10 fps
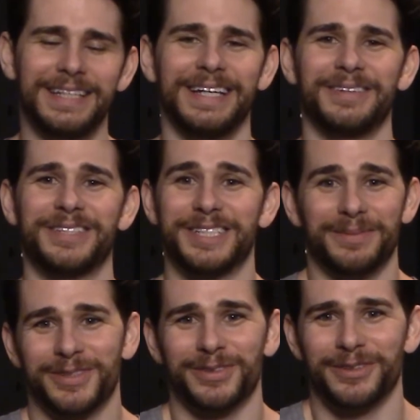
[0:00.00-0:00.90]
to give some
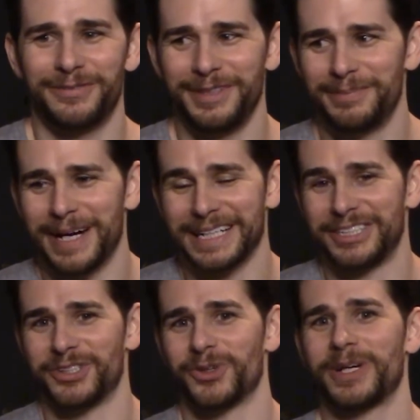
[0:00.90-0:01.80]
sort of
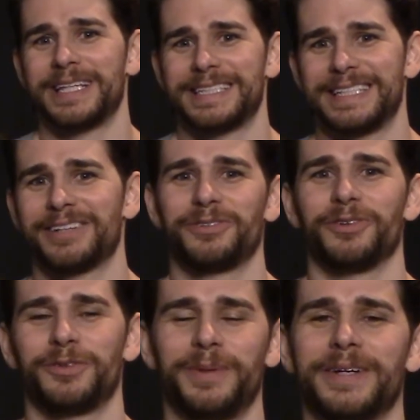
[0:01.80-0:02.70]
feedback during the sexual
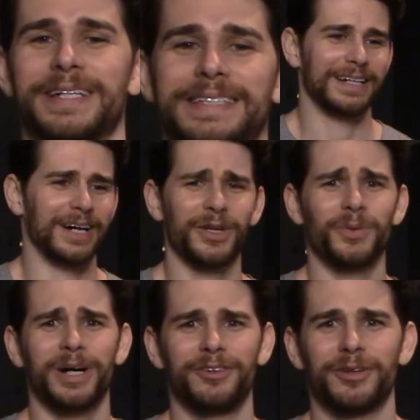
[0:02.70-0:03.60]
experience.
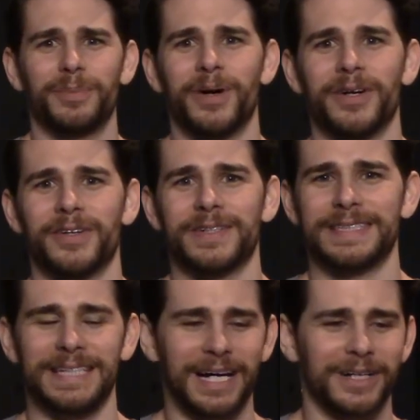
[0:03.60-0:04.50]
Otherwise, your partner is
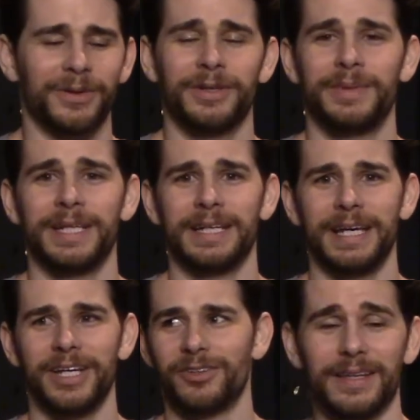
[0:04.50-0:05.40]
not going to be
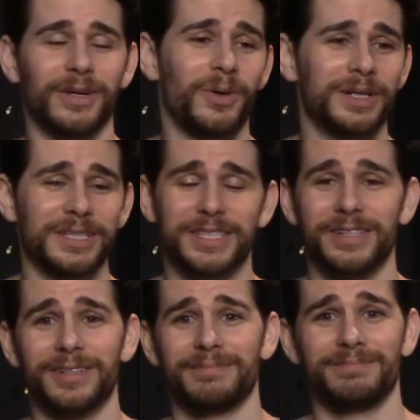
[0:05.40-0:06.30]
engaged. They're going to
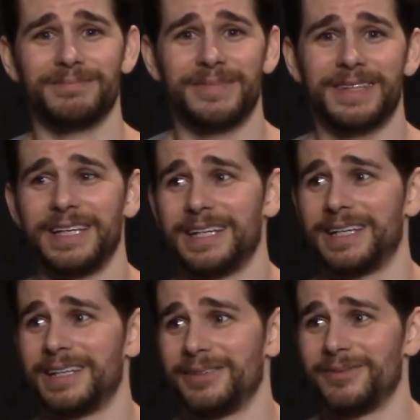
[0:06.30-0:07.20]
start
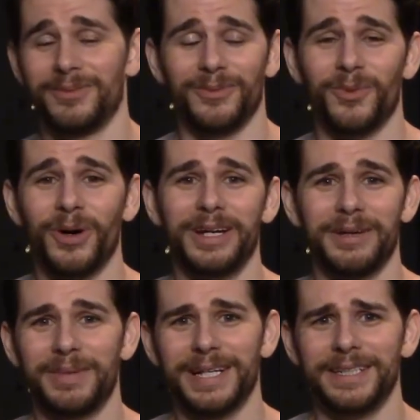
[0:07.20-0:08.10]
thinking, what
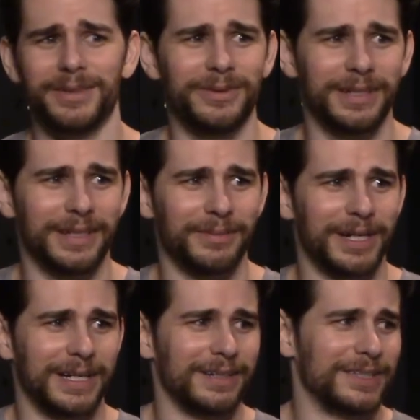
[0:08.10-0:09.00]
am I doing? Am
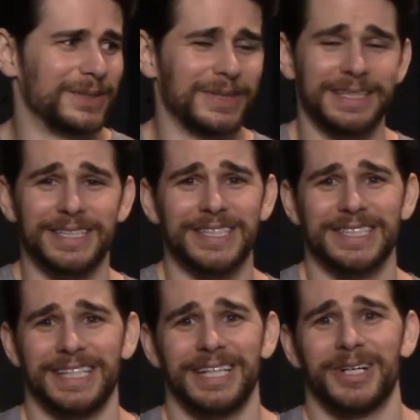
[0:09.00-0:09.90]
I doing this
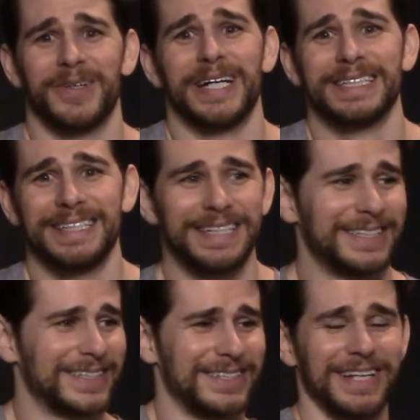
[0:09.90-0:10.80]
incorrectly?
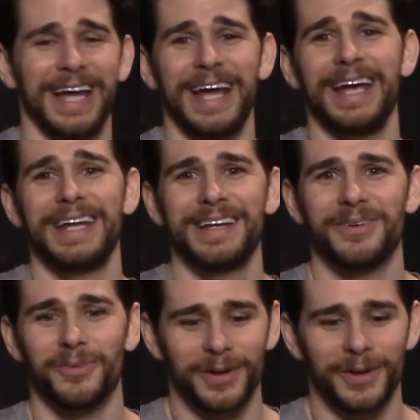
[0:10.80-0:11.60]
Does she hate it?